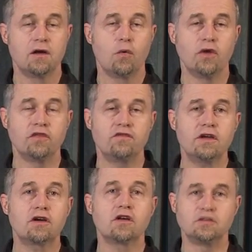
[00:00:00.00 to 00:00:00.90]
when the
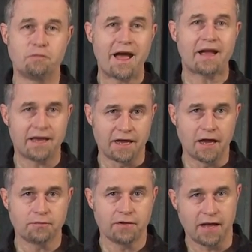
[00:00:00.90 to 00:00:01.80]
vehicle is backing
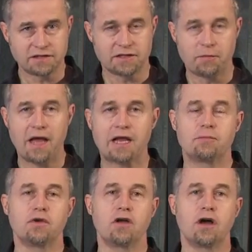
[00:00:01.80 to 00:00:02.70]
up, hence the
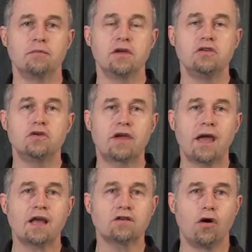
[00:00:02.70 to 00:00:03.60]
backup alarm, you
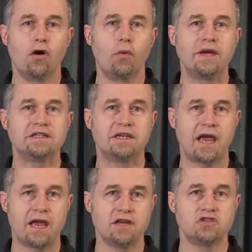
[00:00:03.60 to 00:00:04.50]
can't always
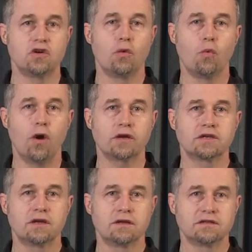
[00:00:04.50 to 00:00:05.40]
gauge what
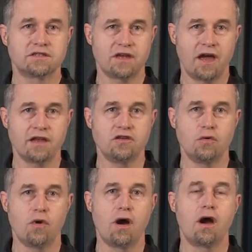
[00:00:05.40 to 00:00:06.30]
side
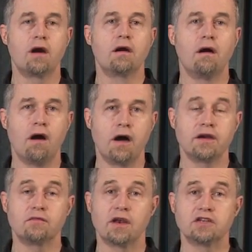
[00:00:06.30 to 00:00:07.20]
you are on
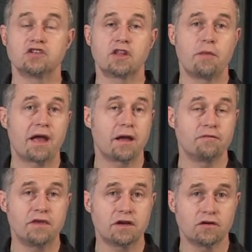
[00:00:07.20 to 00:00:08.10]
in relation to the backup
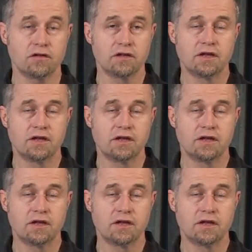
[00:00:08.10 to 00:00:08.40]
vehicle.